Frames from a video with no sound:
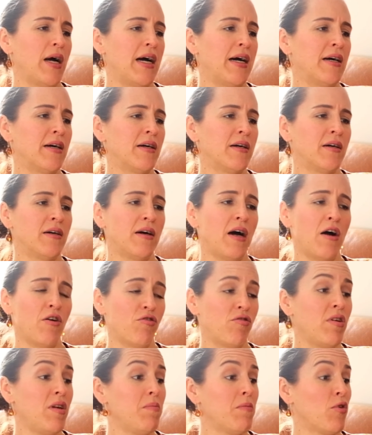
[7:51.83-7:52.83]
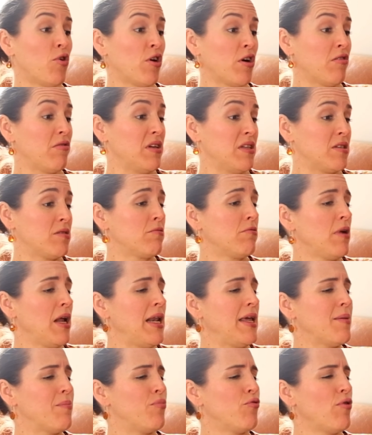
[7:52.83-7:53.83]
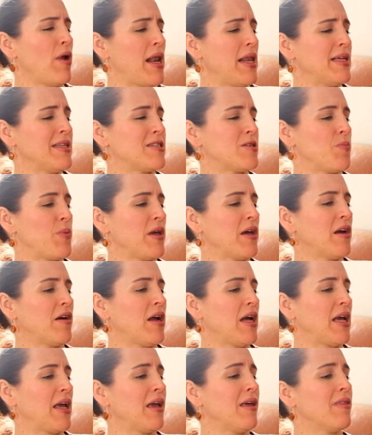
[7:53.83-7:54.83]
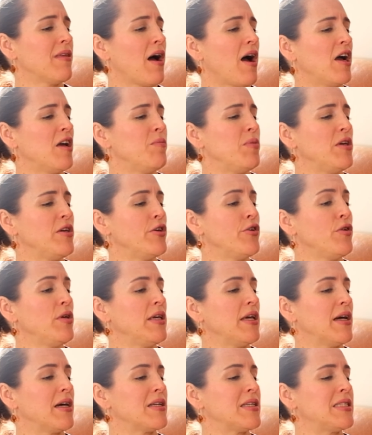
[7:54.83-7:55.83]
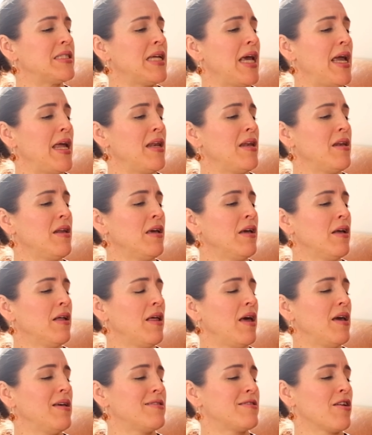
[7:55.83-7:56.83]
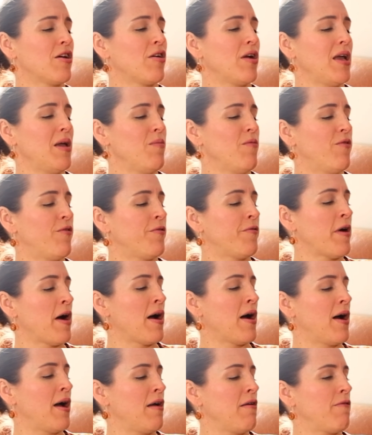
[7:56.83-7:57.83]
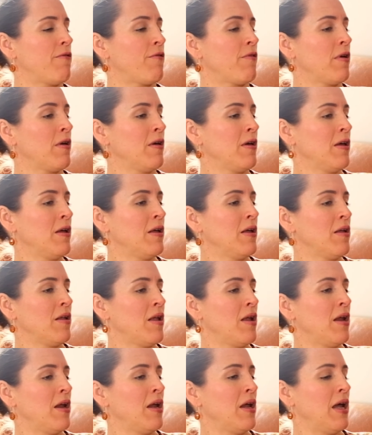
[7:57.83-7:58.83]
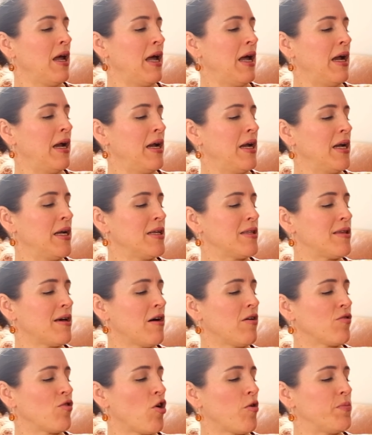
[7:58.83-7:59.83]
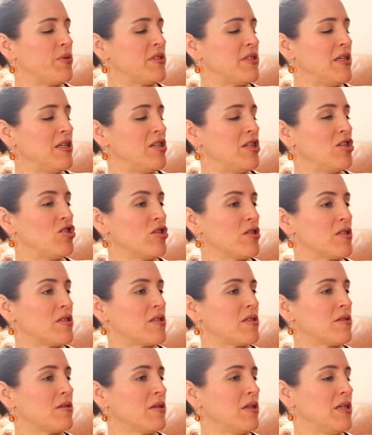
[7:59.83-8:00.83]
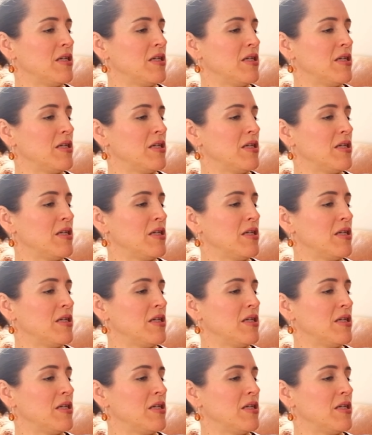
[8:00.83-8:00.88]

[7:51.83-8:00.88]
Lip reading: our cream lager is really a brilliant beer. Again, the IBU here 10, SRM 5, and the alcohol percentage is